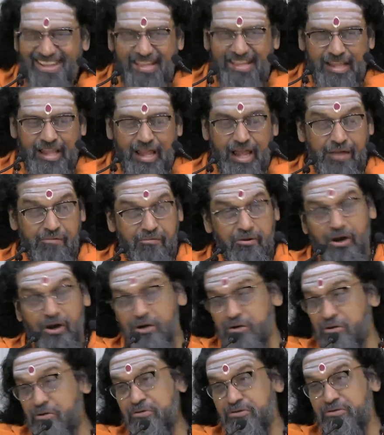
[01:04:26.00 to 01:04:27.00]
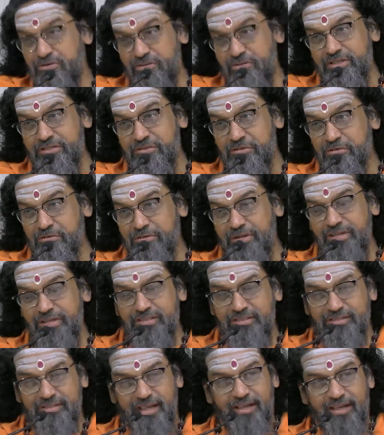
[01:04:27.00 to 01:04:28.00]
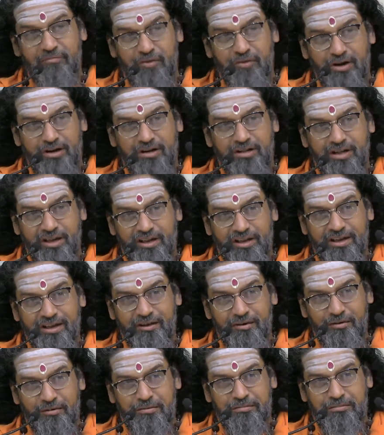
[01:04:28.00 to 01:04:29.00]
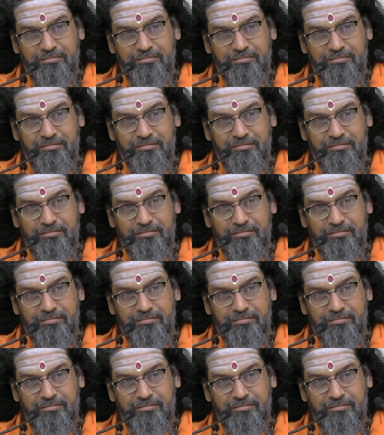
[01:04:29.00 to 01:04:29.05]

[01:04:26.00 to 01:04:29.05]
So is Guru saying, what can I do?